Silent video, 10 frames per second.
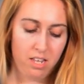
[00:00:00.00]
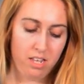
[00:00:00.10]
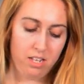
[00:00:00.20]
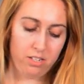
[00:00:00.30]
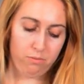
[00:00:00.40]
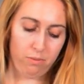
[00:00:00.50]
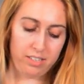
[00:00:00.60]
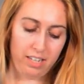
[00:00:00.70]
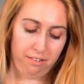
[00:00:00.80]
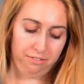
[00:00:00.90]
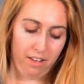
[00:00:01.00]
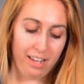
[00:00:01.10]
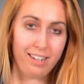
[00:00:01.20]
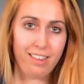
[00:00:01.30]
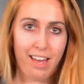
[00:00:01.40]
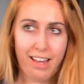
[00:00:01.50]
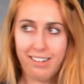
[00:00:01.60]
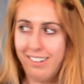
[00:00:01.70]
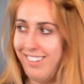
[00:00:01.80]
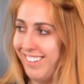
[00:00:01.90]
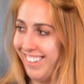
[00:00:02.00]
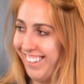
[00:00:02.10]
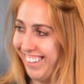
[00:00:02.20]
So once I find that,